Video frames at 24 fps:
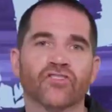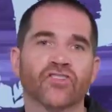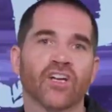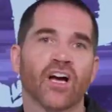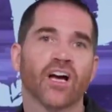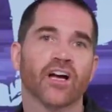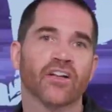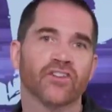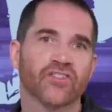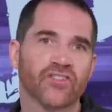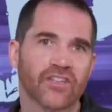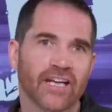
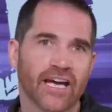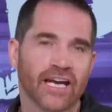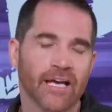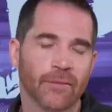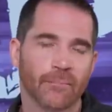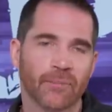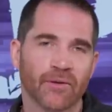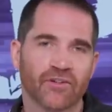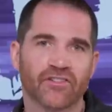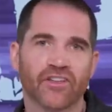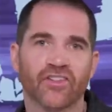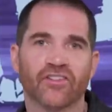start and scale a
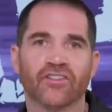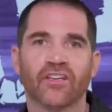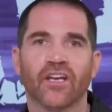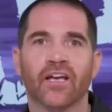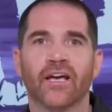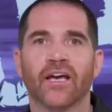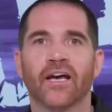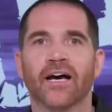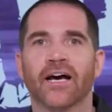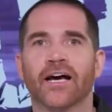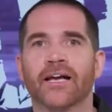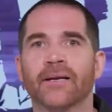business
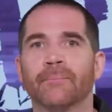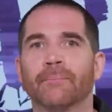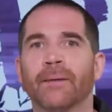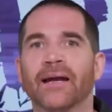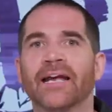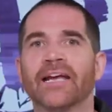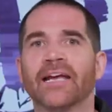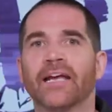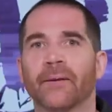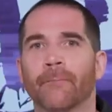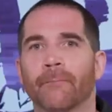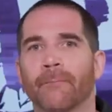and
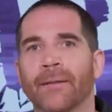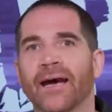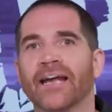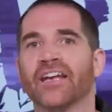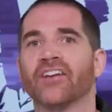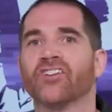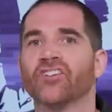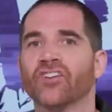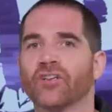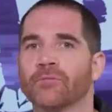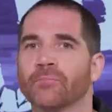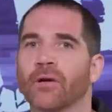make,
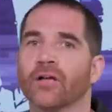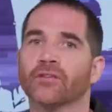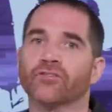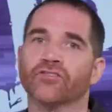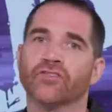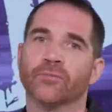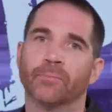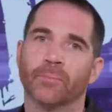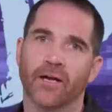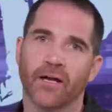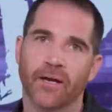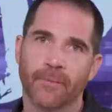manage and
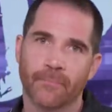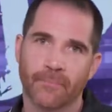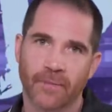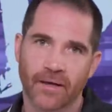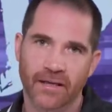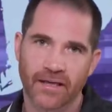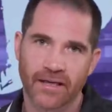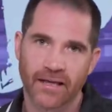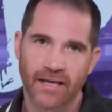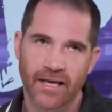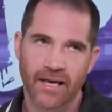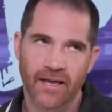multiply
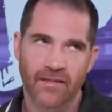money.